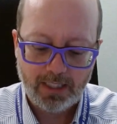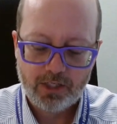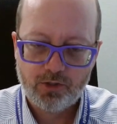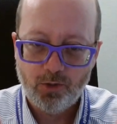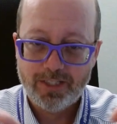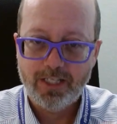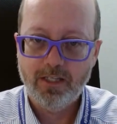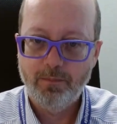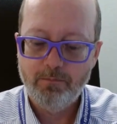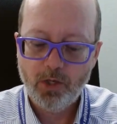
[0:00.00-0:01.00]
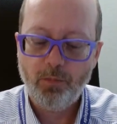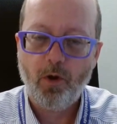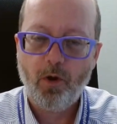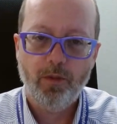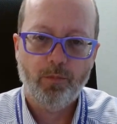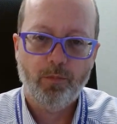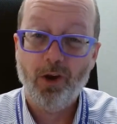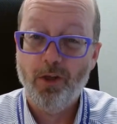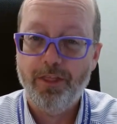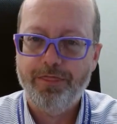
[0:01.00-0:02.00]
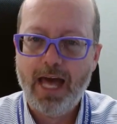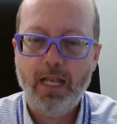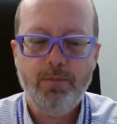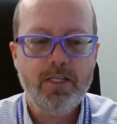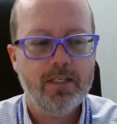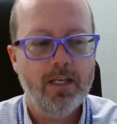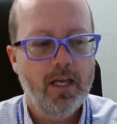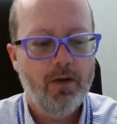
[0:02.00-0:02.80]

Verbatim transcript: electrodes into the middle part of the brain called the thalamus,